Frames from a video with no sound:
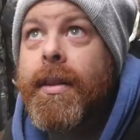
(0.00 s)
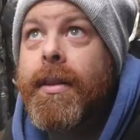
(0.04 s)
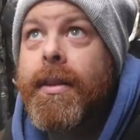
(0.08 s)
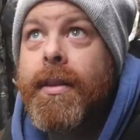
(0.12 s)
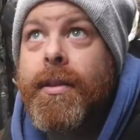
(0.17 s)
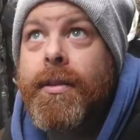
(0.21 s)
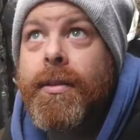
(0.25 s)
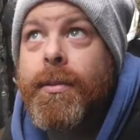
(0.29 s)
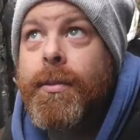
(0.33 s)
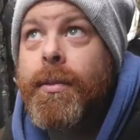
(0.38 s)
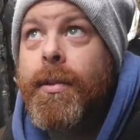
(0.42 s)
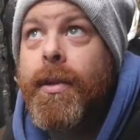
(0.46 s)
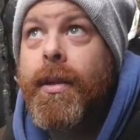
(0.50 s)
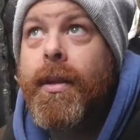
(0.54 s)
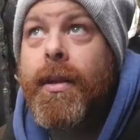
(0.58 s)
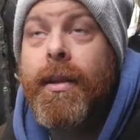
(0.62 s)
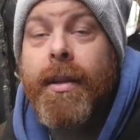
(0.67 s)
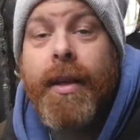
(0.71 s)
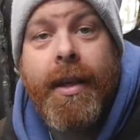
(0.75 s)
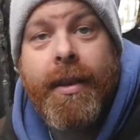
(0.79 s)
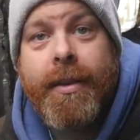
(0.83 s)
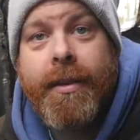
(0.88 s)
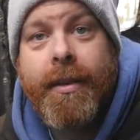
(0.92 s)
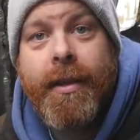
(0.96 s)
the squirrel
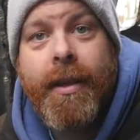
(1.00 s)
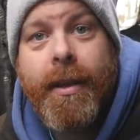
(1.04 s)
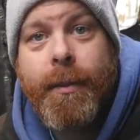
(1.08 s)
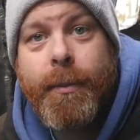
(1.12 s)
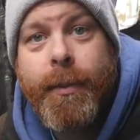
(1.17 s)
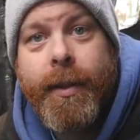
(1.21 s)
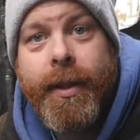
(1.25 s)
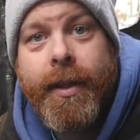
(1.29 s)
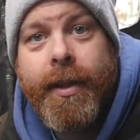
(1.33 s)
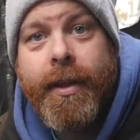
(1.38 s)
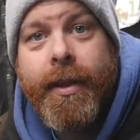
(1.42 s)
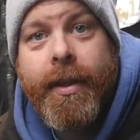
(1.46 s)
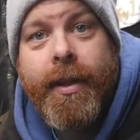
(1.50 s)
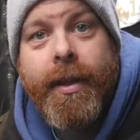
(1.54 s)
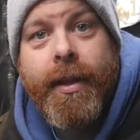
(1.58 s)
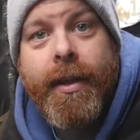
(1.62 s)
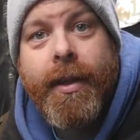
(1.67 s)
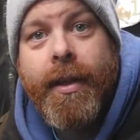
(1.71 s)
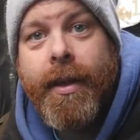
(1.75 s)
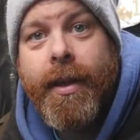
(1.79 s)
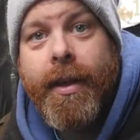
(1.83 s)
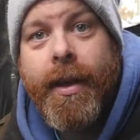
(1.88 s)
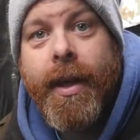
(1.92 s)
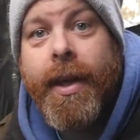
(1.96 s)
not coming
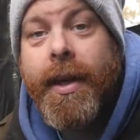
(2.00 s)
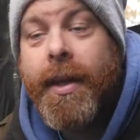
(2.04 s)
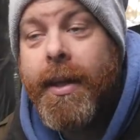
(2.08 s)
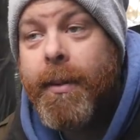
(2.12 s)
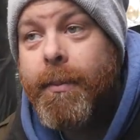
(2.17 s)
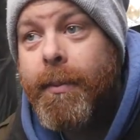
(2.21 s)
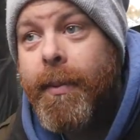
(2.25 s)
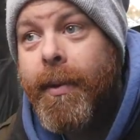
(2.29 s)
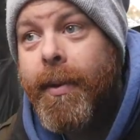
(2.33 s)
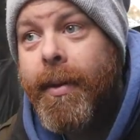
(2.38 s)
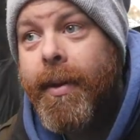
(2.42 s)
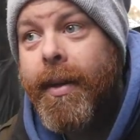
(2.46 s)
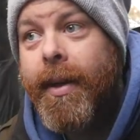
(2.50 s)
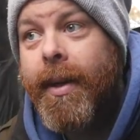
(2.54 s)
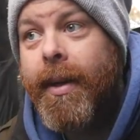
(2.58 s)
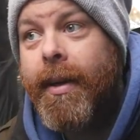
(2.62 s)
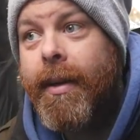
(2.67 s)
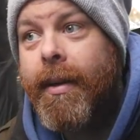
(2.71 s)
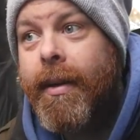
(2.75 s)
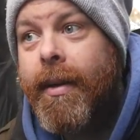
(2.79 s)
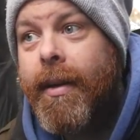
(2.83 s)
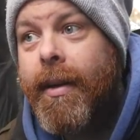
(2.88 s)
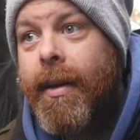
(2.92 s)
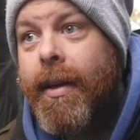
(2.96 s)
anymore
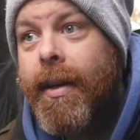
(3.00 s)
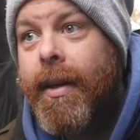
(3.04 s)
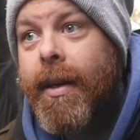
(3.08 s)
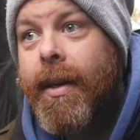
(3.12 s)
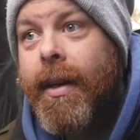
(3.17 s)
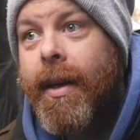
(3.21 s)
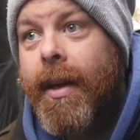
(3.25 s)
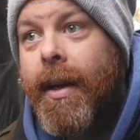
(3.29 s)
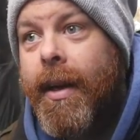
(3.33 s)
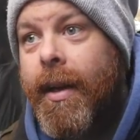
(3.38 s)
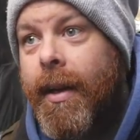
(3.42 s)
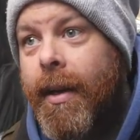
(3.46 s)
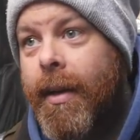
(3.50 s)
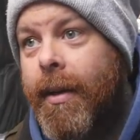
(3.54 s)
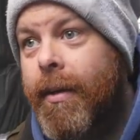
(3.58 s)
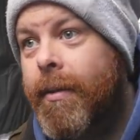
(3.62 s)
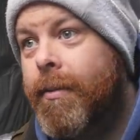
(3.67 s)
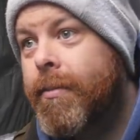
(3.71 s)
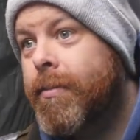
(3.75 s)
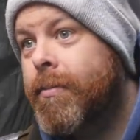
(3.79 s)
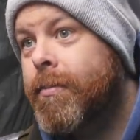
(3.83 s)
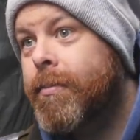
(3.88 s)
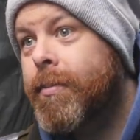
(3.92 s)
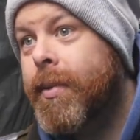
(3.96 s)
here.
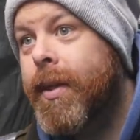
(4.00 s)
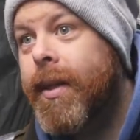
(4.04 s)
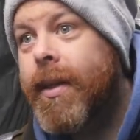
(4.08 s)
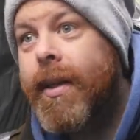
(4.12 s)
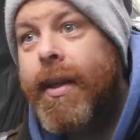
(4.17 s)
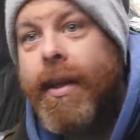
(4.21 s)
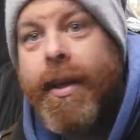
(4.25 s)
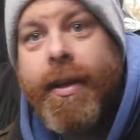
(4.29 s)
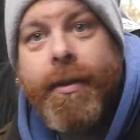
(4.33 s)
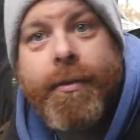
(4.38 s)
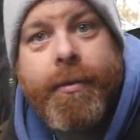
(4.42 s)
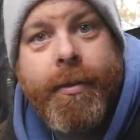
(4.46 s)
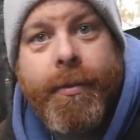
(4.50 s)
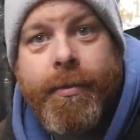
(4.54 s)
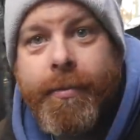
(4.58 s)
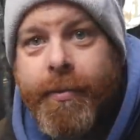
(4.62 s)
have been here for